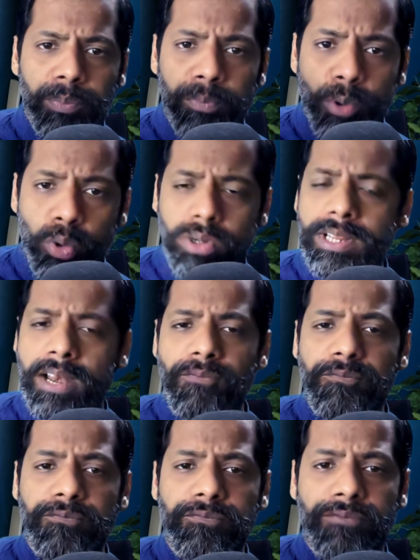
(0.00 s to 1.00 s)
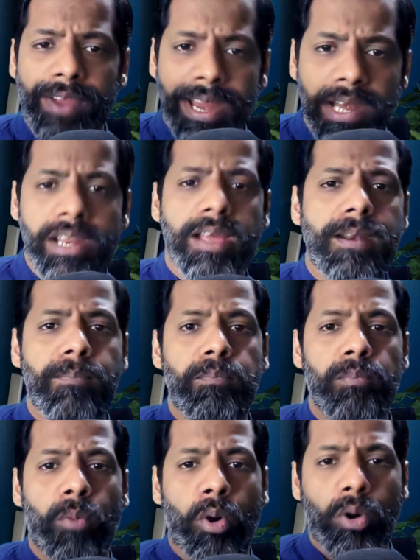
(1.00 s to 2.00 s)
brutal failure
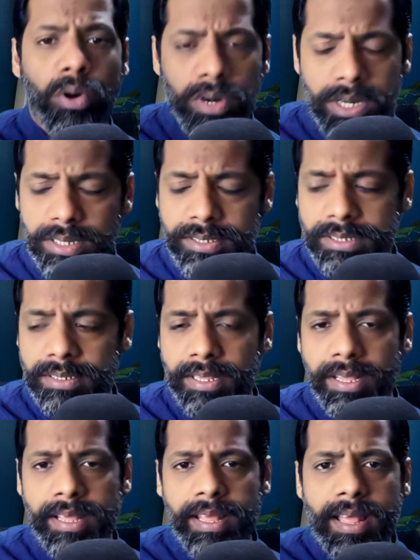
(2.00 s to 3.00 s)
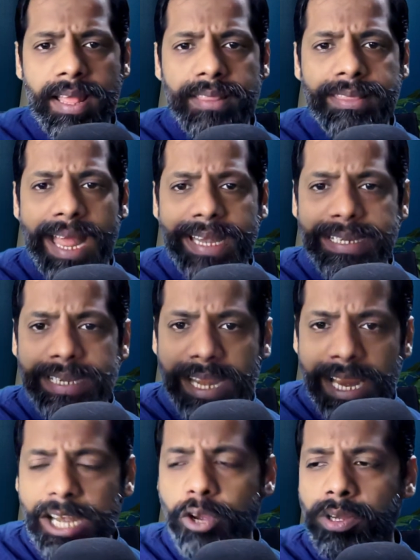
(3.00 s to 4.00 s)
modes that
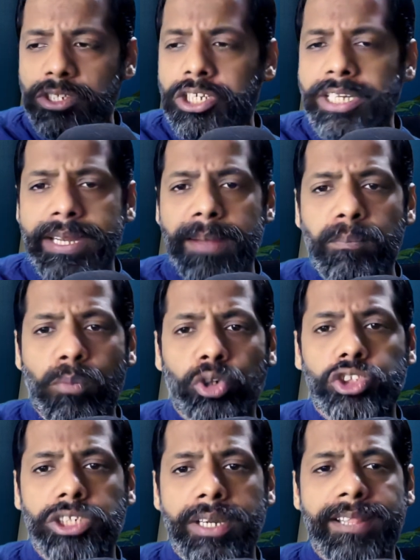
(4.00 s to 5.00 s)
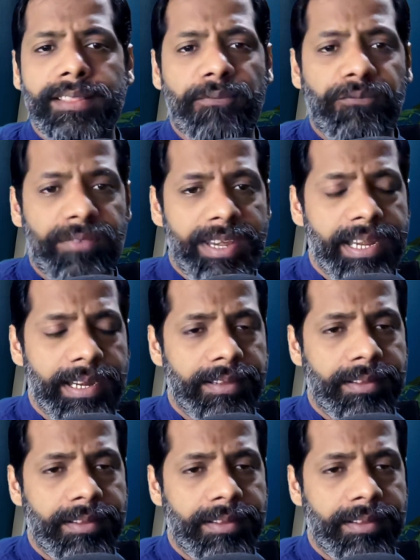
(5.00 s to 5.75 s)
kill your GTM motion in the field.